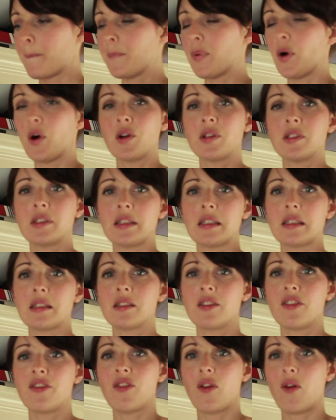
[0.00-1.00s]

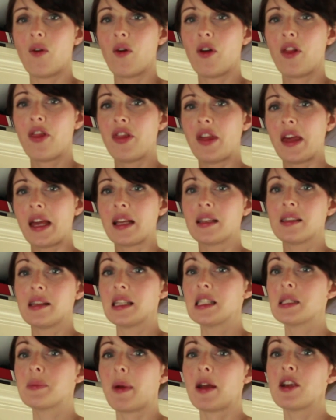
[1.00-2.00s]
boxes for things,
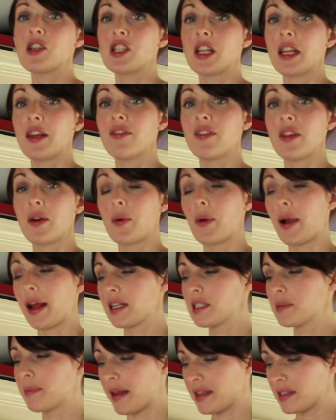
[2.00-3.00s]
especially if they were
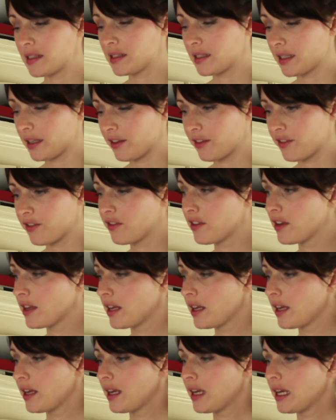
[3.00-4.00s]
expensive.
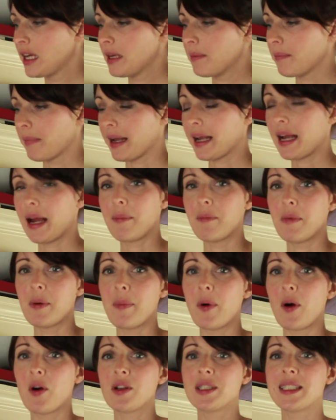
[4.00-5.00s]
My camera
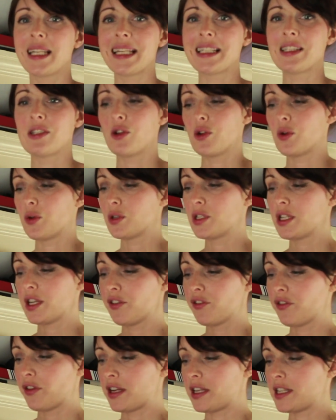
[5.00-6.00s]
box is no
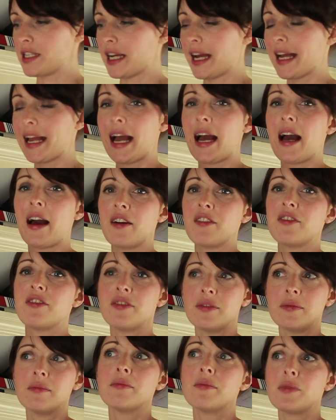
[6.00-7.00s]
different. I
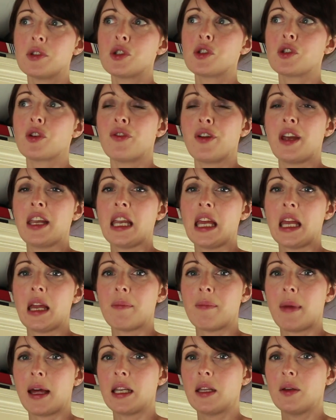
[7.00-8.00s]
have stuff in
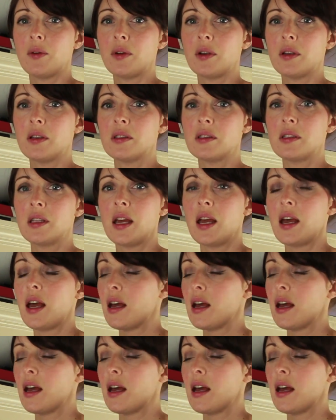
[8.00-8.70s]
here, manuals.